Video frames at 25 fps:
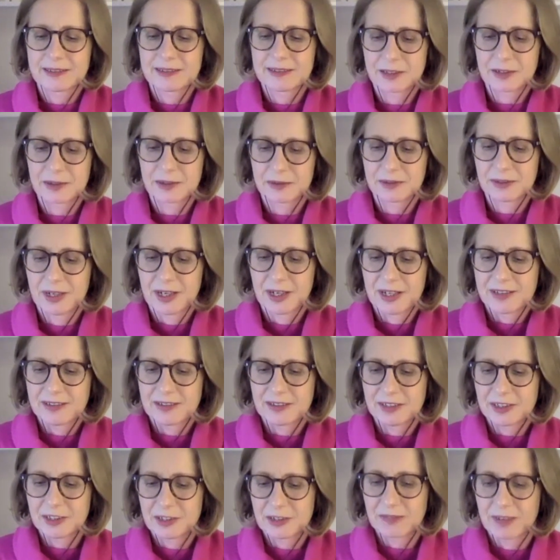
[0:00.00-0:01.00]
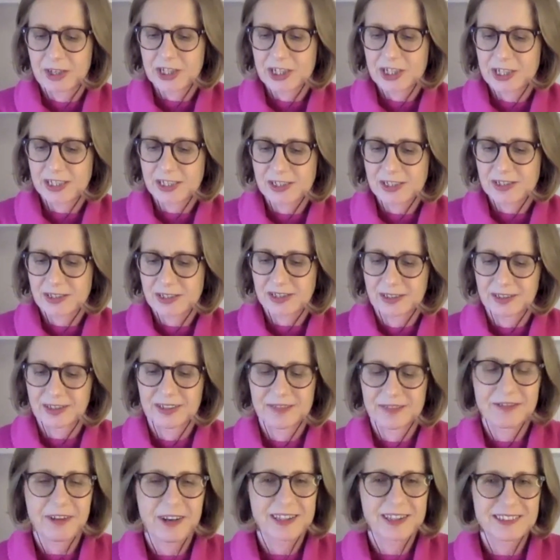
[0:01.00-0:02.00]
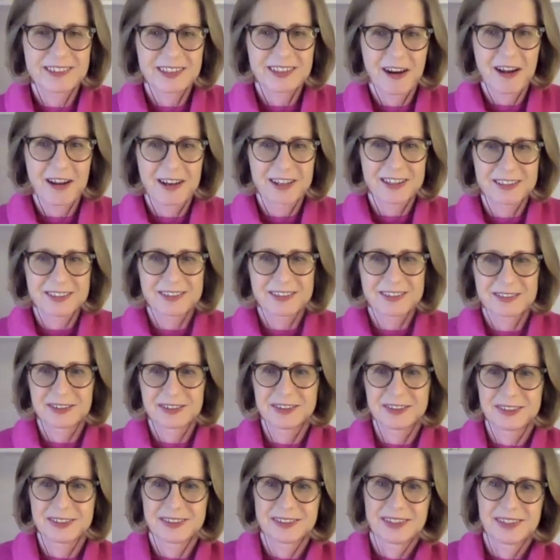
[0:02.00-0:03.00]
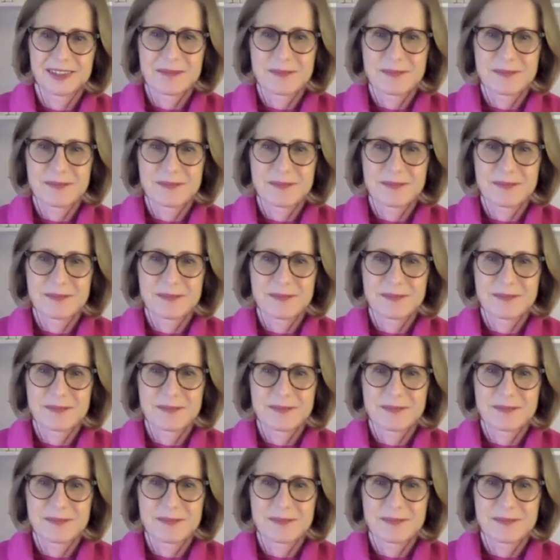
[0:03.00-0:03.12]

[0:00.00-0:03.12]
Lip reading: So you're not rushing to advise clients on